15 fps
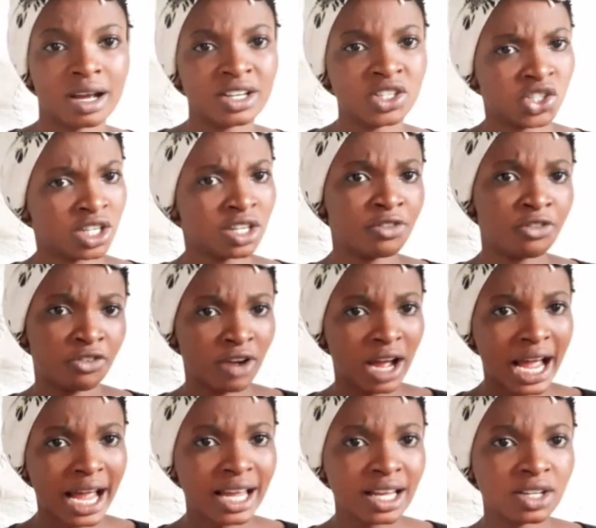Is she
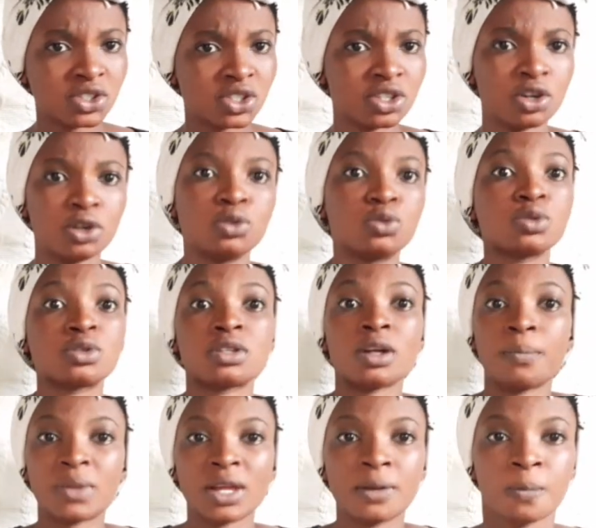fine? Is she going through
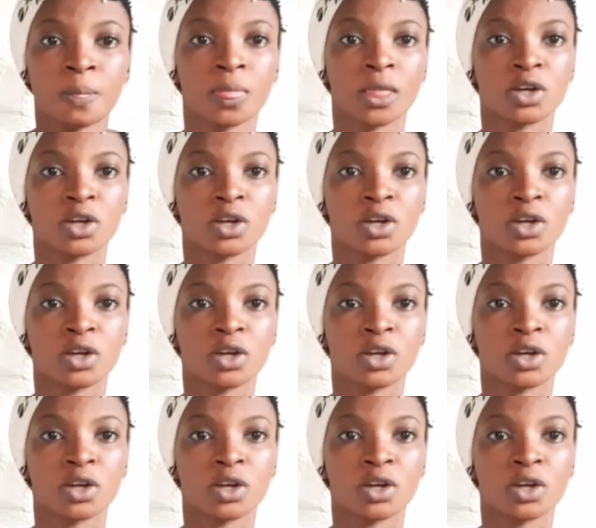something?